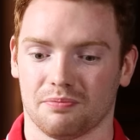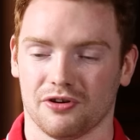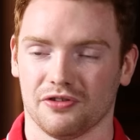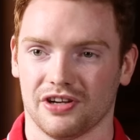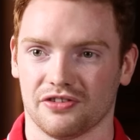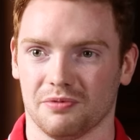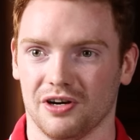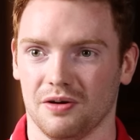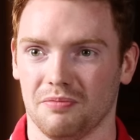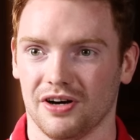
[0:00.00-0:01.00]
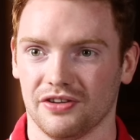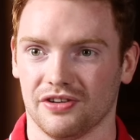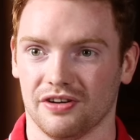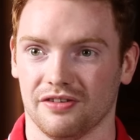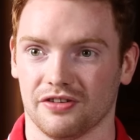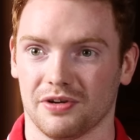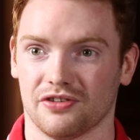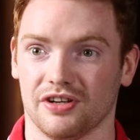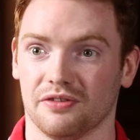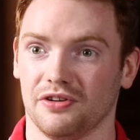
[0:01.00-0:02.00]
The process of parallel bars, you know,
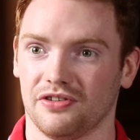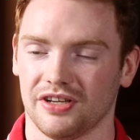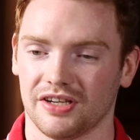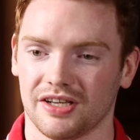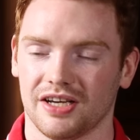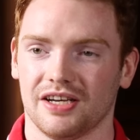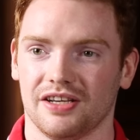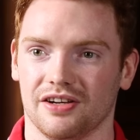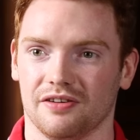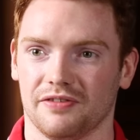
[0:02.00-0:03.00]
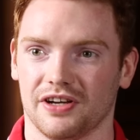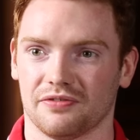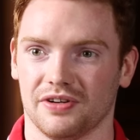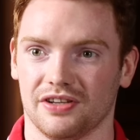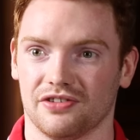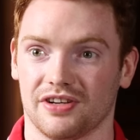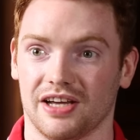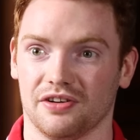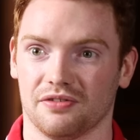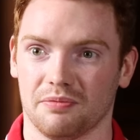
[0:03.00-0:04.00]
especially in a routine, you know, first thing is to
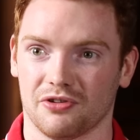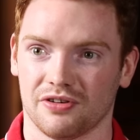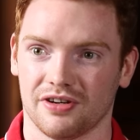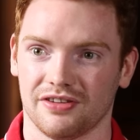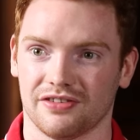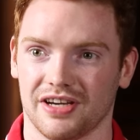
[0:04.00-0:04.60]
get the grip sorted.